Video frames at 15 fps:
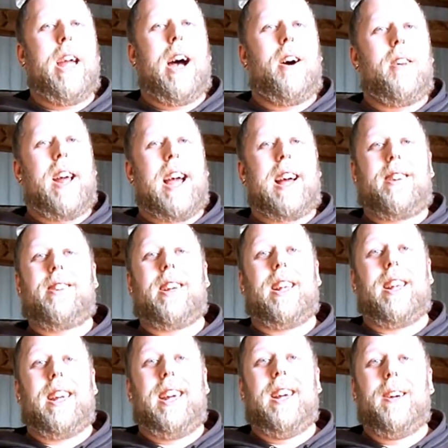out
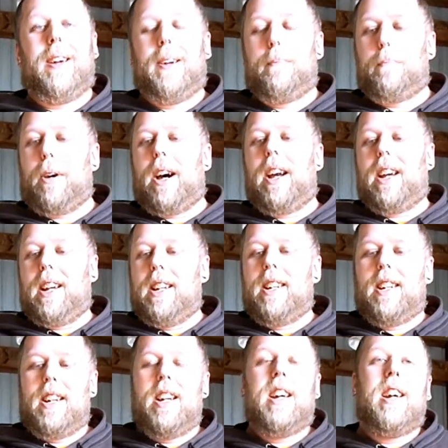actually,
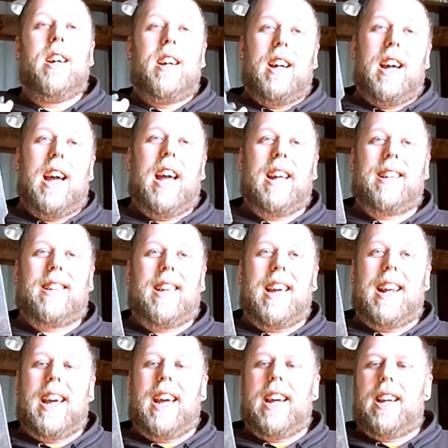but it
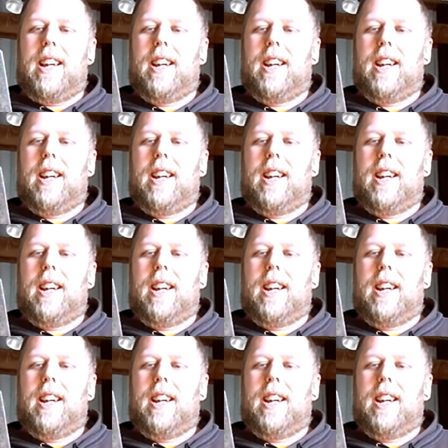did it.